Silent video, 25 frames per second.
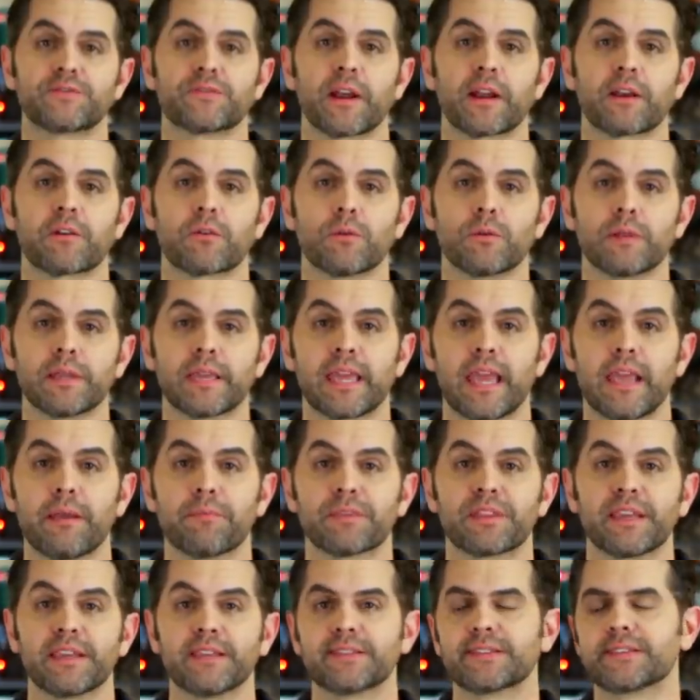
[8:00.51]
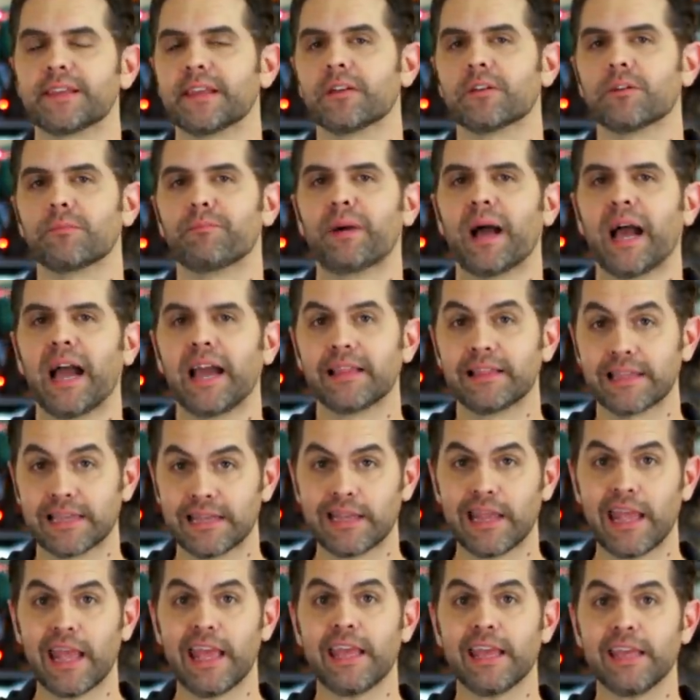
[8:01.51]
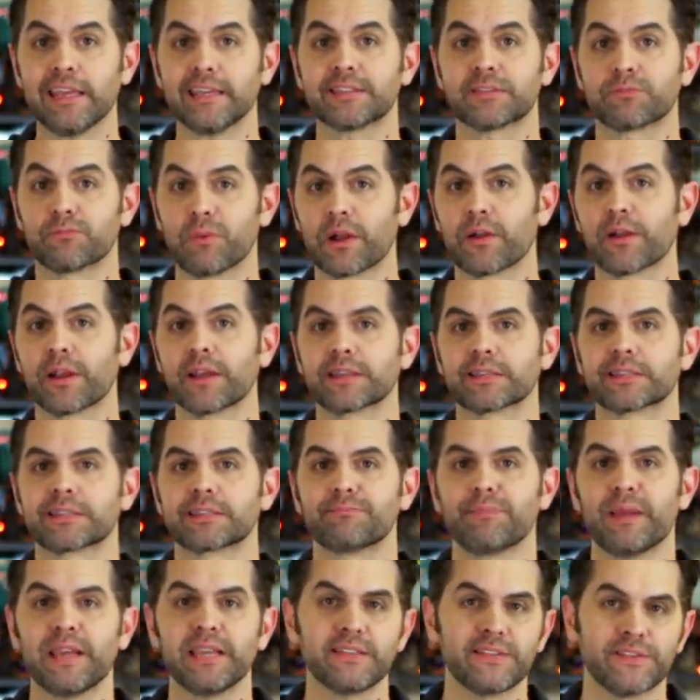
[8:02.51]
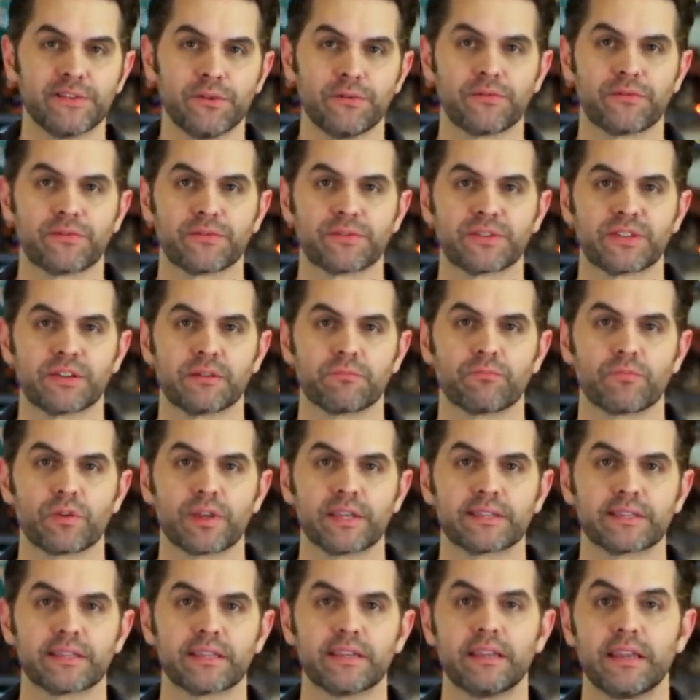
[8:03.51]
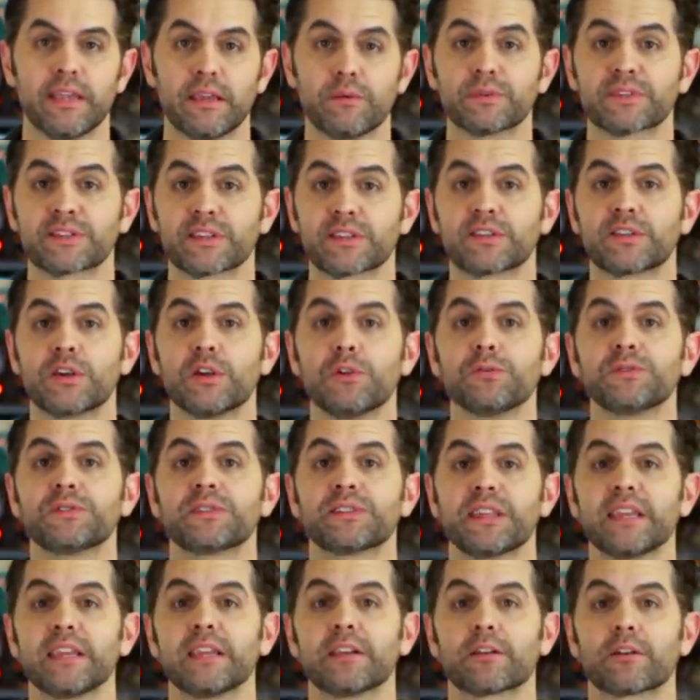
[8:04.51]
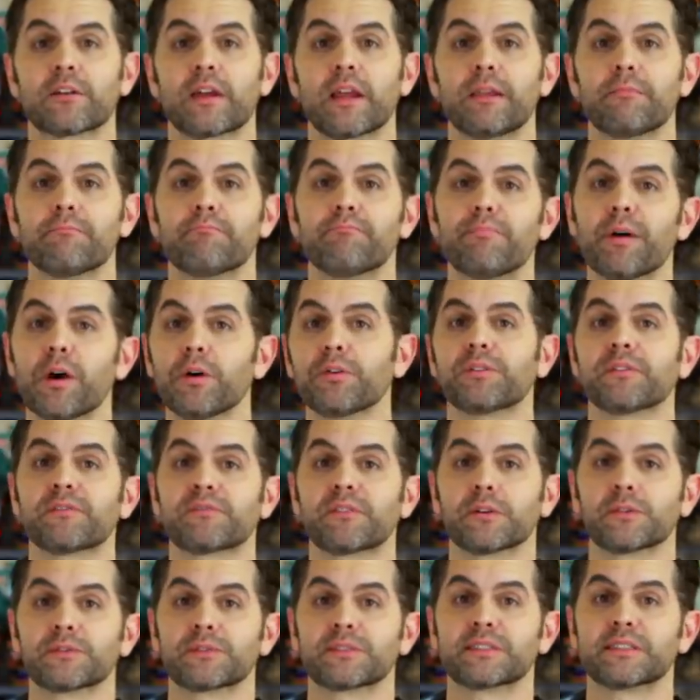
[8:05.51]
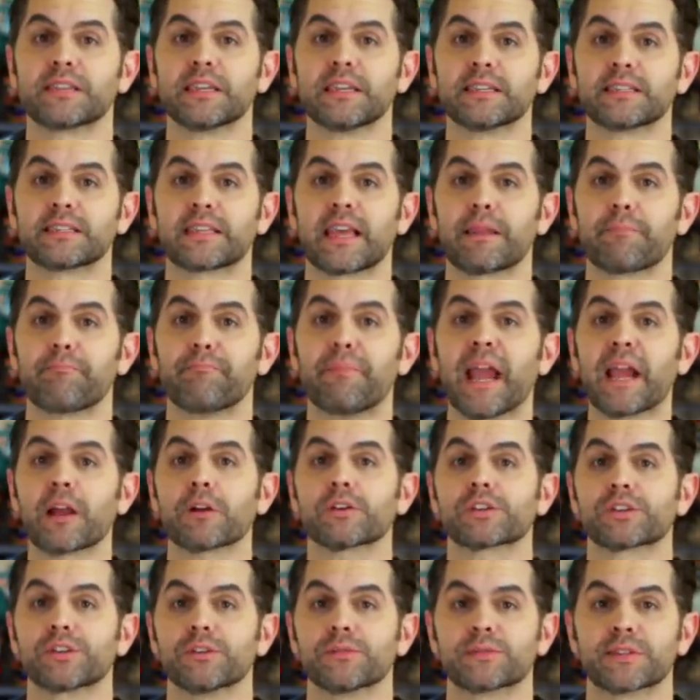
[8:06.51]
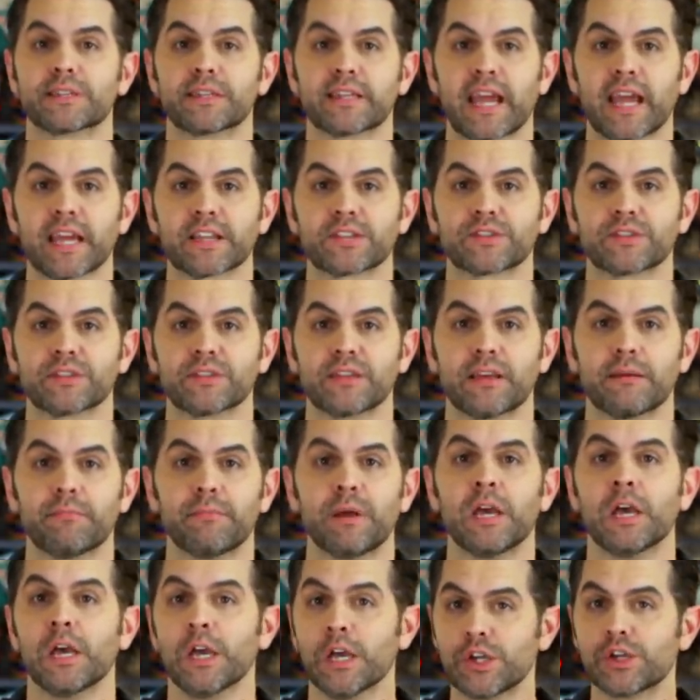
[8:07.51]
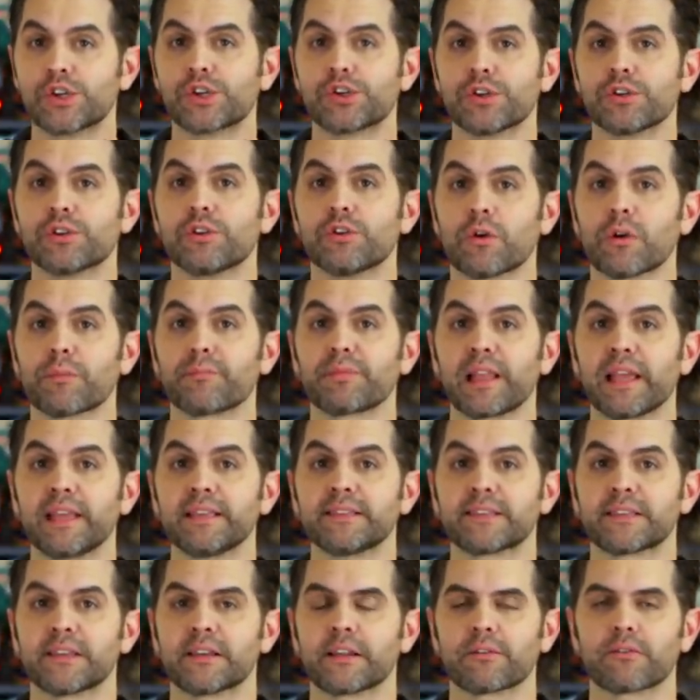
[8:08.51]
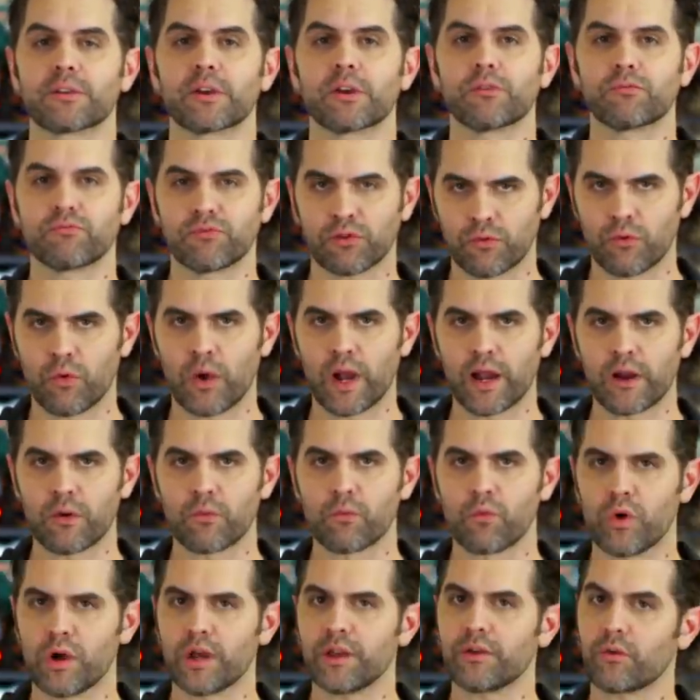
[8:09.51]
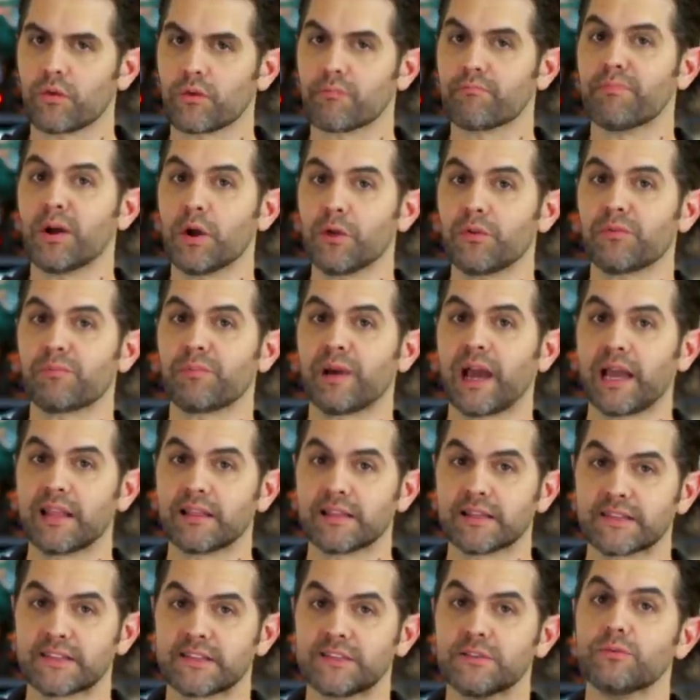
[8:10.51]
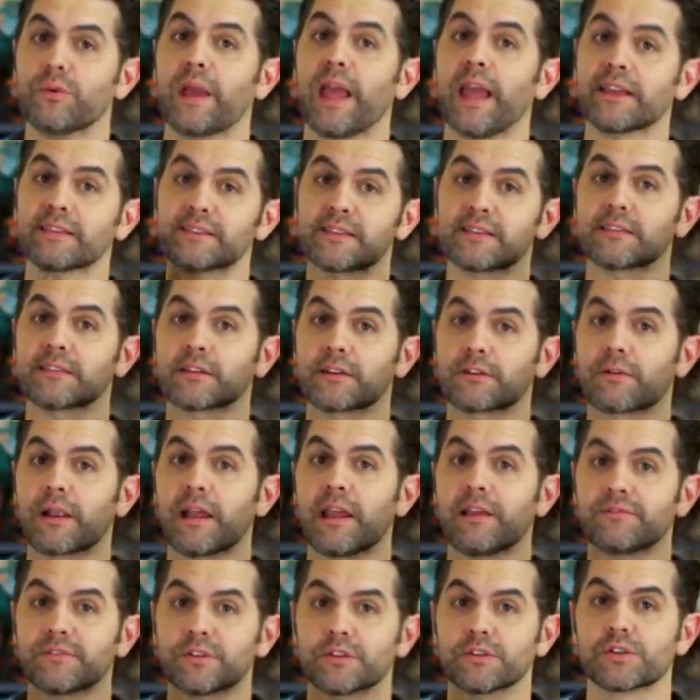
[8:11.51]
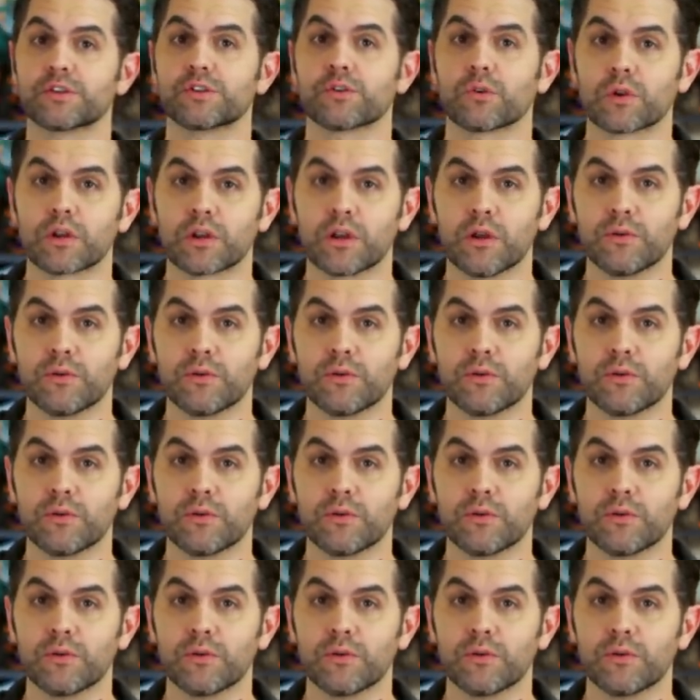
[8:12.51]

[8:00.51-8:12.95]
Striker only came with a single pilot, Ace, wearing a spacesuit for some reason, it was a two-seater and both of those seats had parachutes attached to them should your play scenario require one or both pilots to exit the craft on short